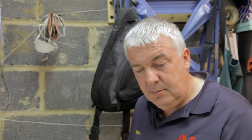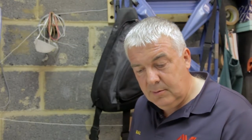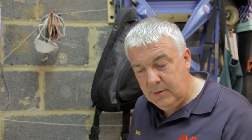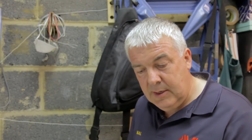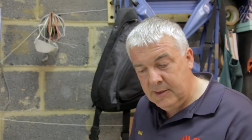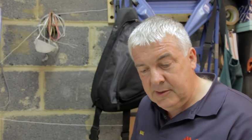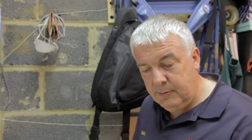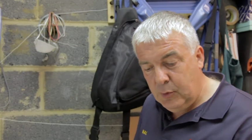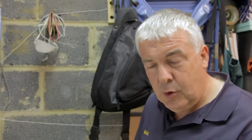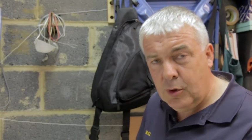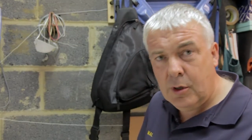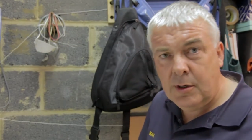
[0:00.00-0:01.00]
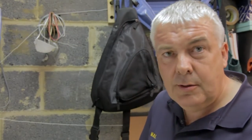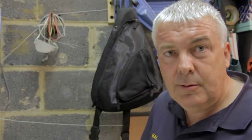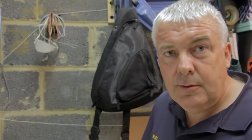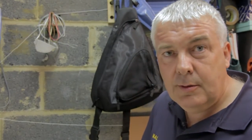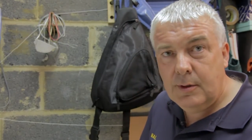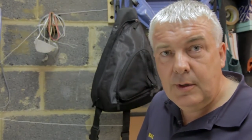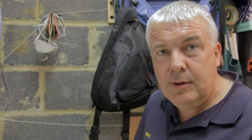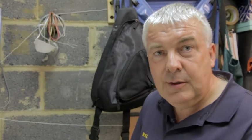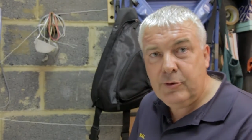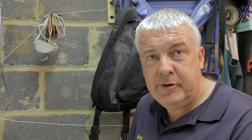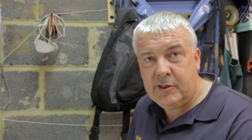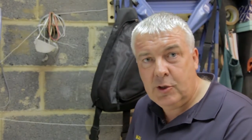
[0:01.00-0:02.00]
is the more
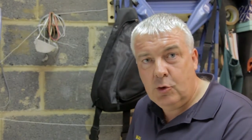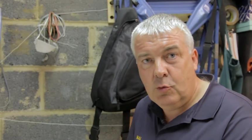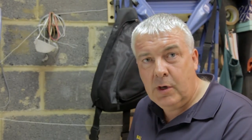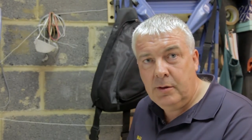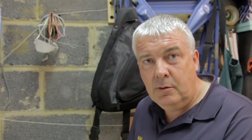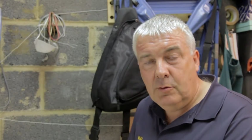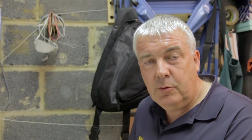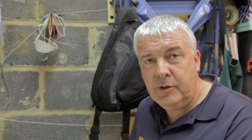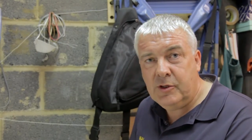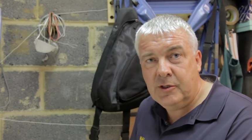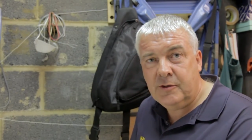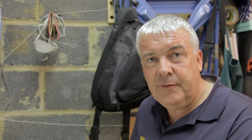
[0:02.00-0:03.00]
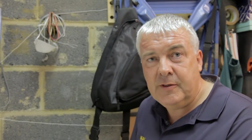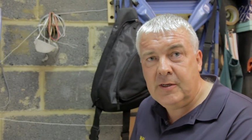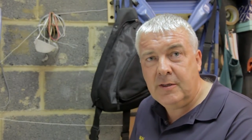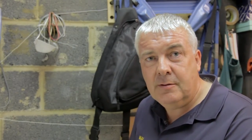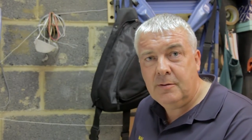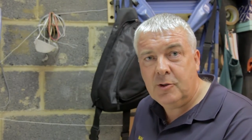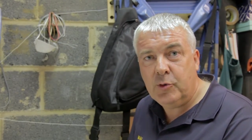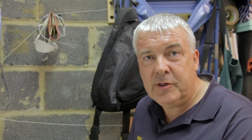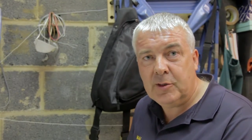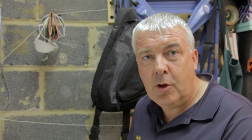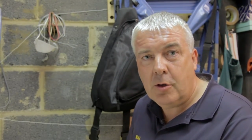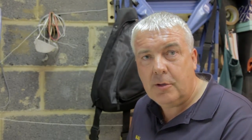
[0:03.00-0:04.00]
critical one, which is fitting the
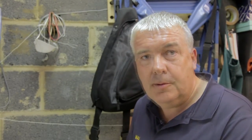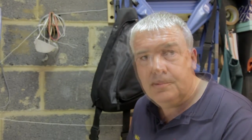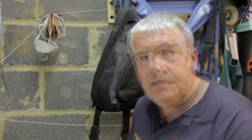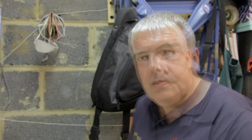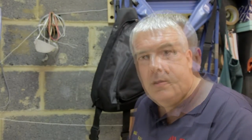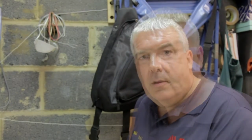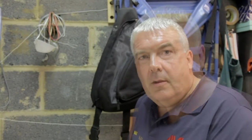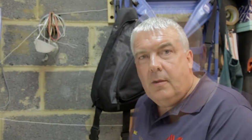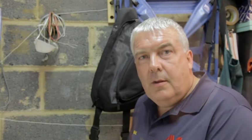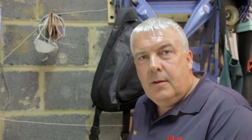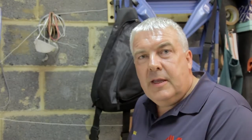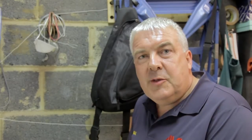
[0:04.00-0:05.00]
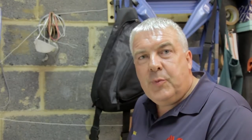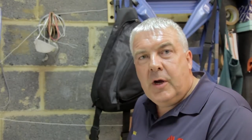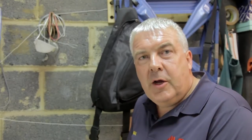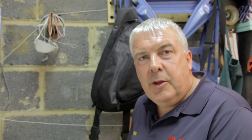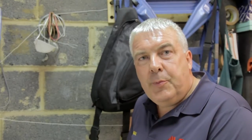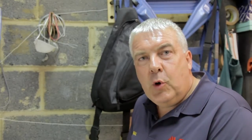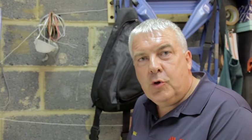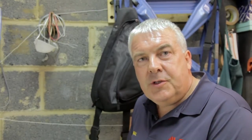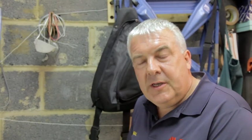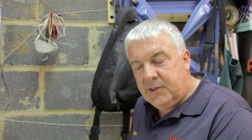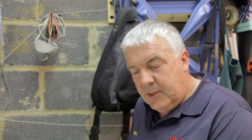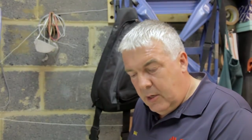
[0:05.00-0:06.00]
twist lock. Next part of the
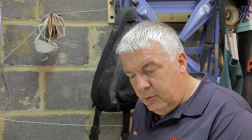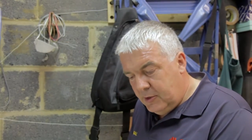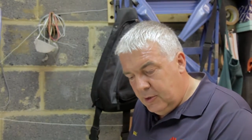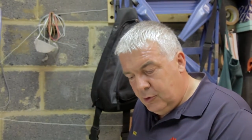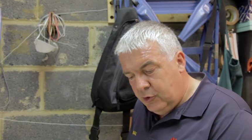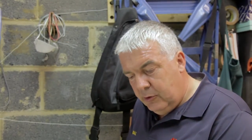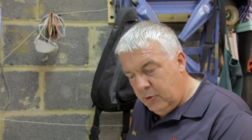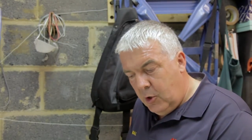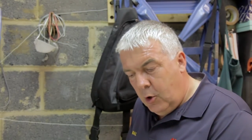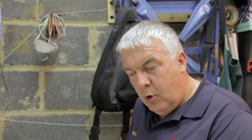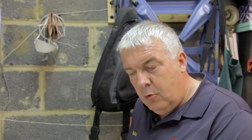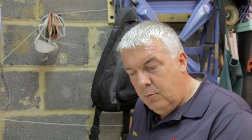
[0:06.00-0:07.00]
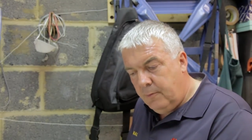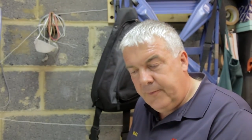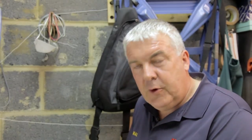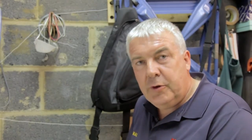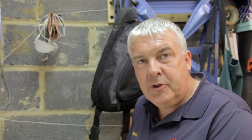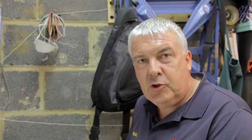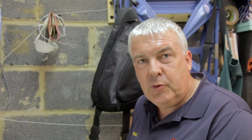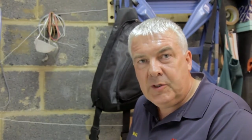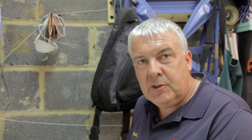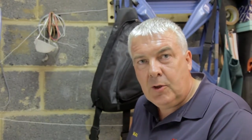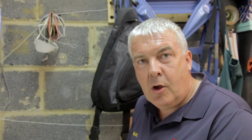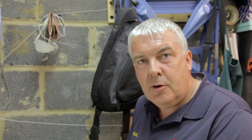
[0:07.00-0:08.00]
process now is to drill the hole for the
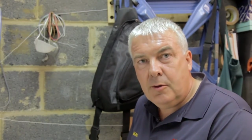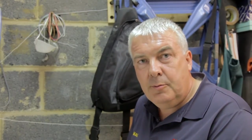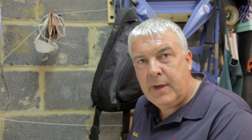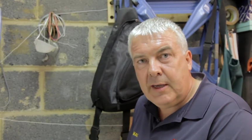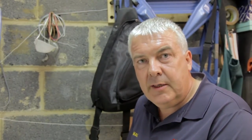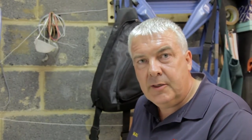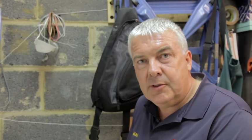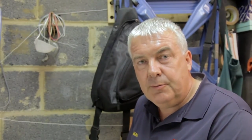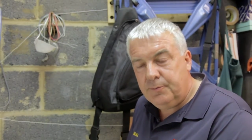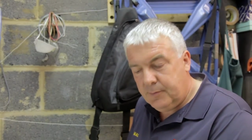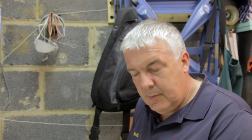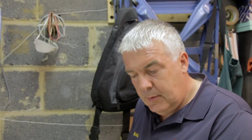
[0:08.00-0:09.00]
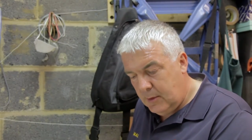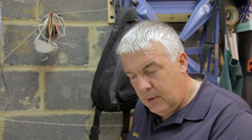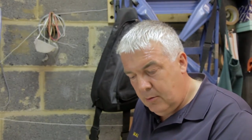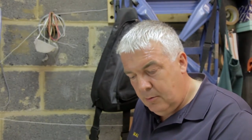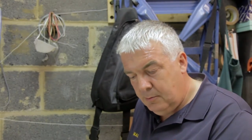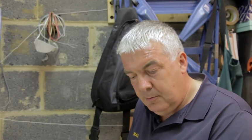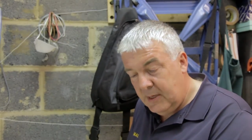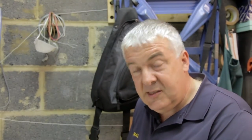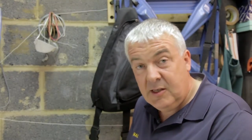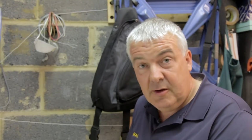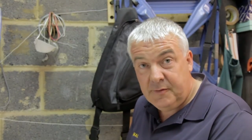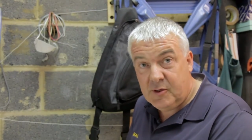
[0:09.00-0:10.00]
twist lock mechanism. Now,
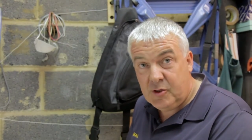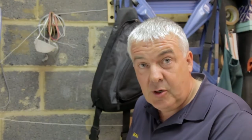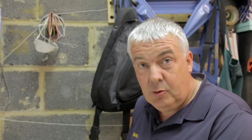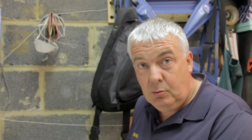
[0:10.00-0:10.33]
easy enough to do.